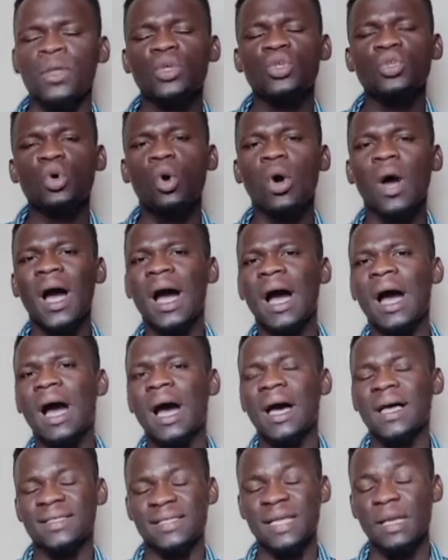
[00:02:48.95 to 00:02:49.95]
So,
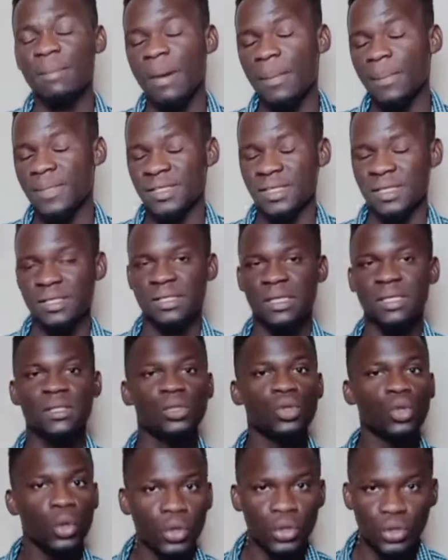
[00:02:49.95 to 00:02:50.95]
a cyber business,
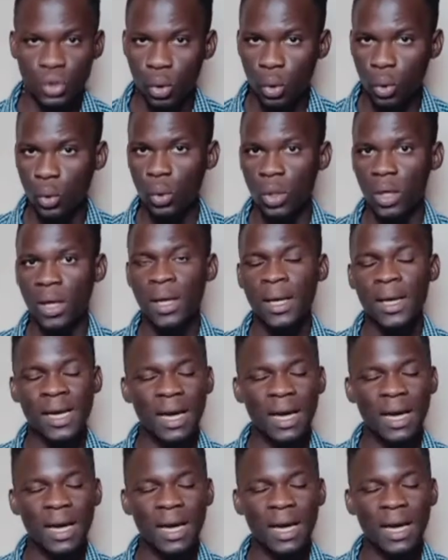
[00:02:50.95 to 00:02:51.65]
he's doing so cool.